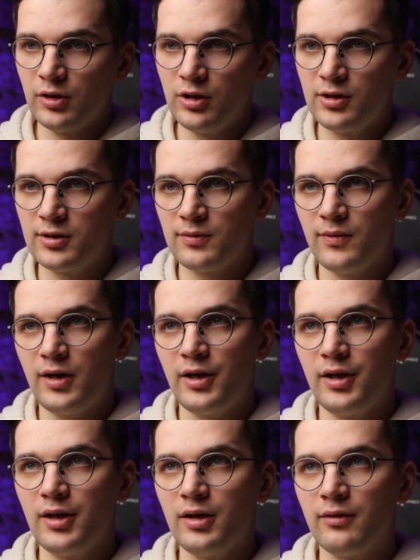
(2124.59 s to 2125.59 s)
It's
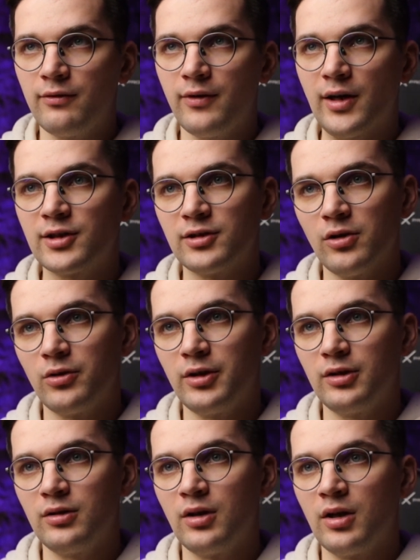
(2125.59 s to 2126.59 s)
very fast
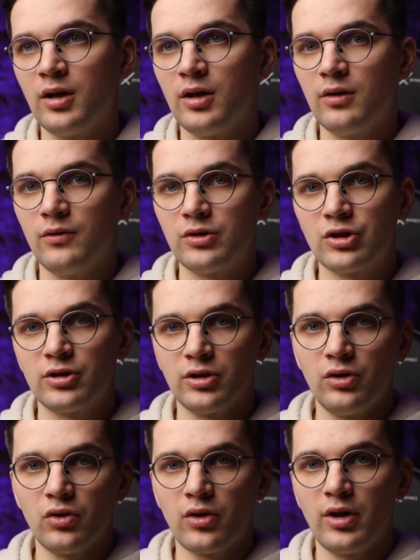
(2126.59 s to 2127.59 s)
loading, which is
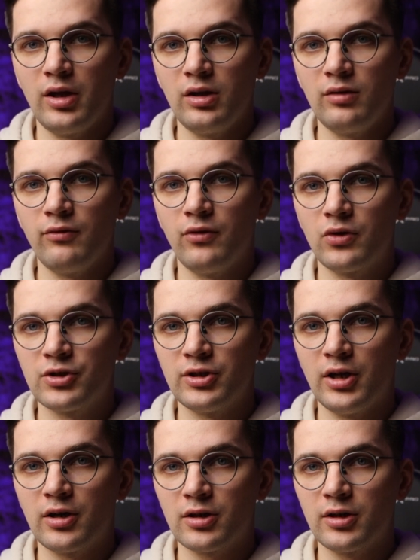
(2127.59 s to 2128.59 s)
a good thing for
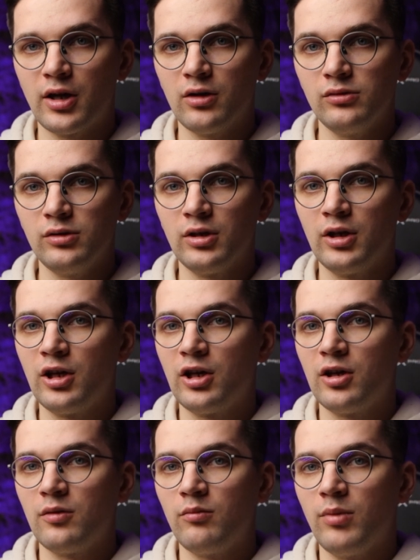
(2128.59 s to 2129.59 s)
starting out,
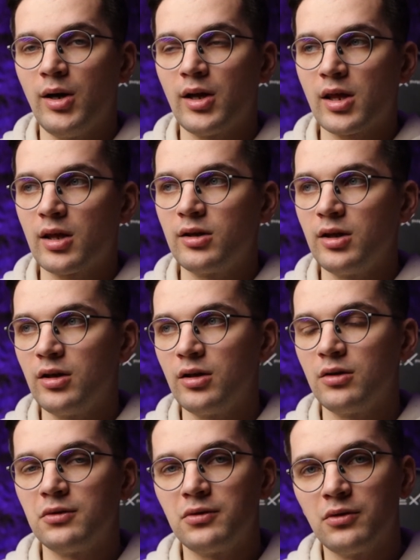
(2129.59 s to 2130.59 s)
but I
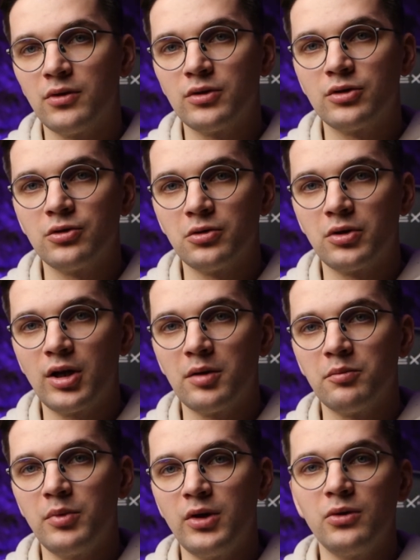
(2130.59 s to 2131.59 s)
think if you want to
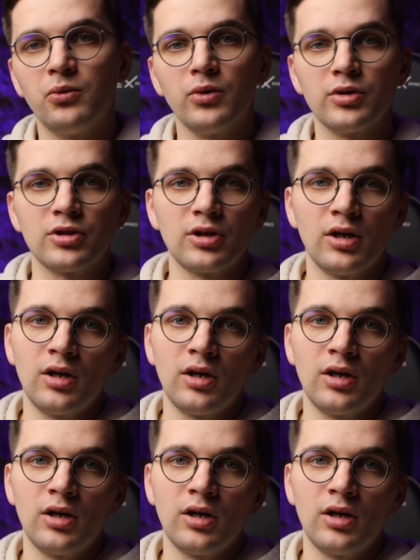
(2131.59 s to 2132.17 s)
compete with